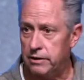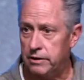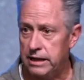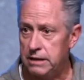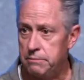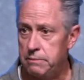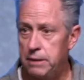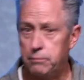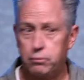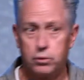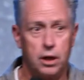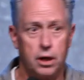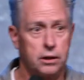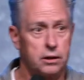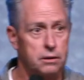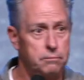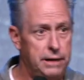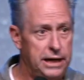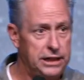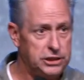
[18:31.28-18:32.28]
and he made
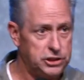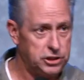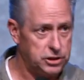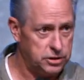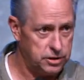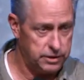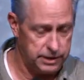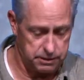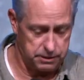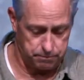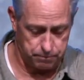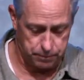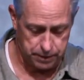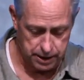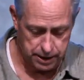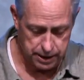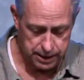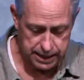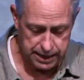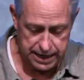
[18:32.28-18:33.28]
proclamation to them.
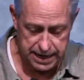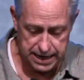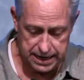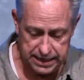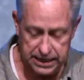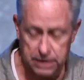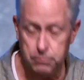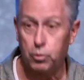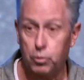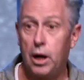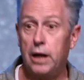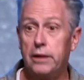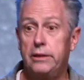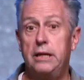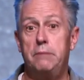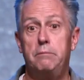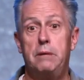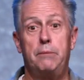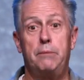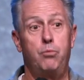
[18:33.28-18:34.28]
And he brought
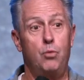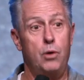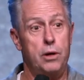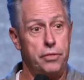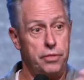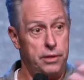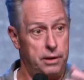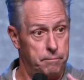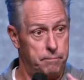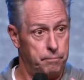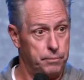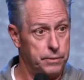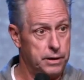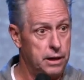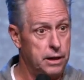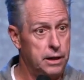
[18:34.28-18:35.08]
them up with him.